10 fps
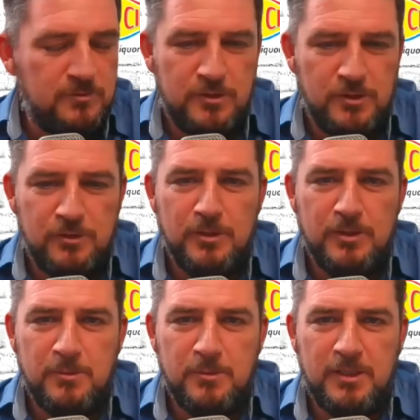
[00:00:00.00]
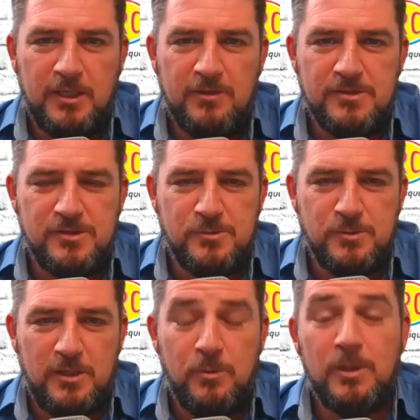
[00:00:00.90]
you and the many others as
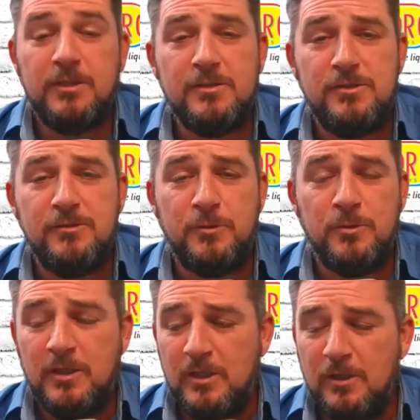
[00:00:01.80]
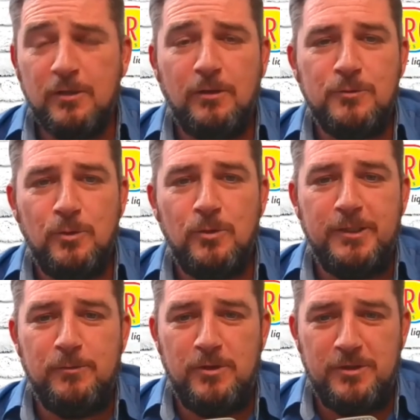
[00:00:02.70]
well, and well done to you for cold
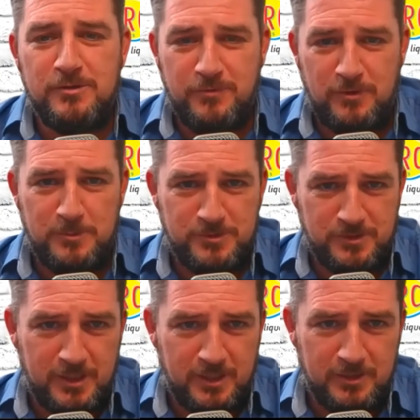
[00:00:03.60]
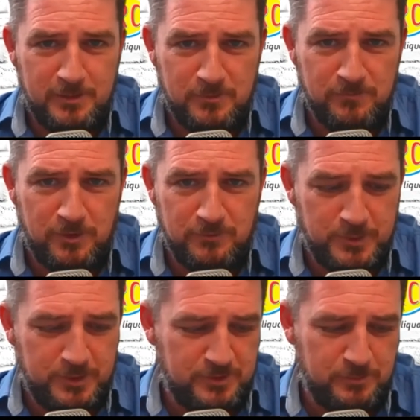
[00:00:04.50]
calling all those farmers and getting them involved,
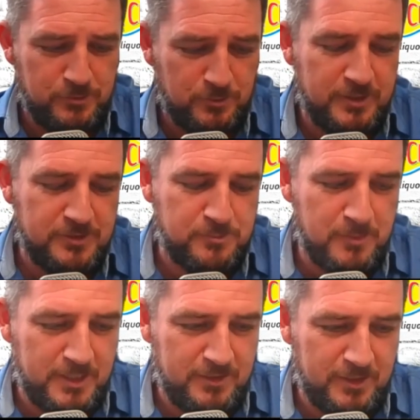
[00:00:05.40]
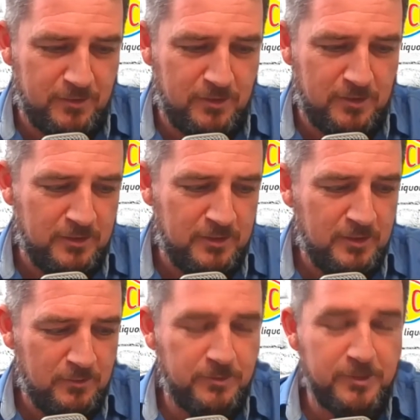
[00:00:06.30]
because I'm sure there's many that are
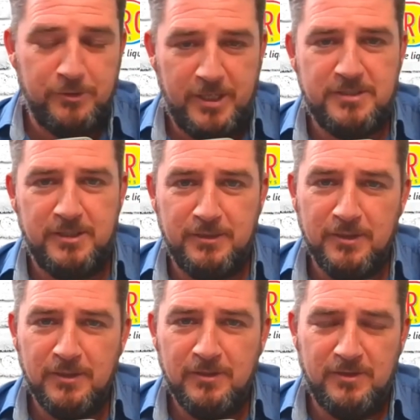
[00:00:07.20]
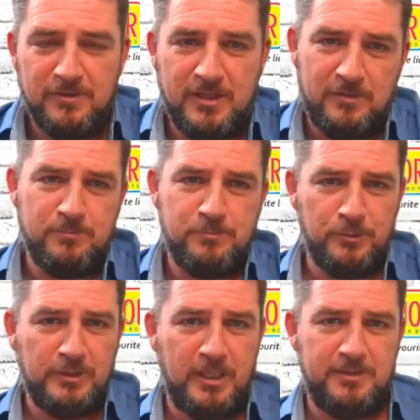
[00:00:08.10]
regretting that they
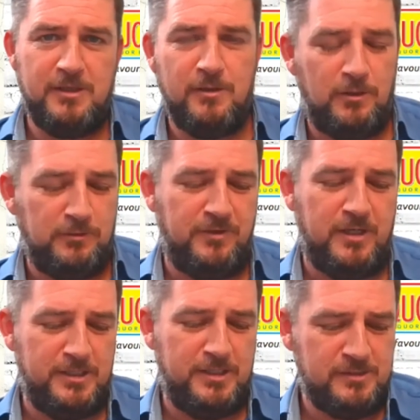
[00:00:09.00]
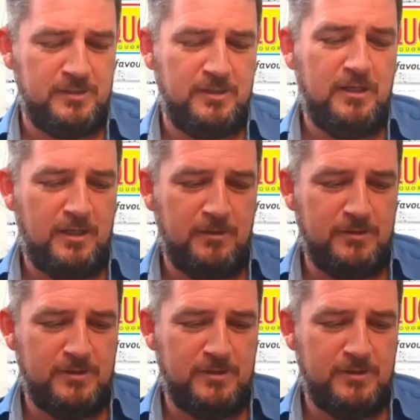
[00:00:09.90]
pulled out their old vines. And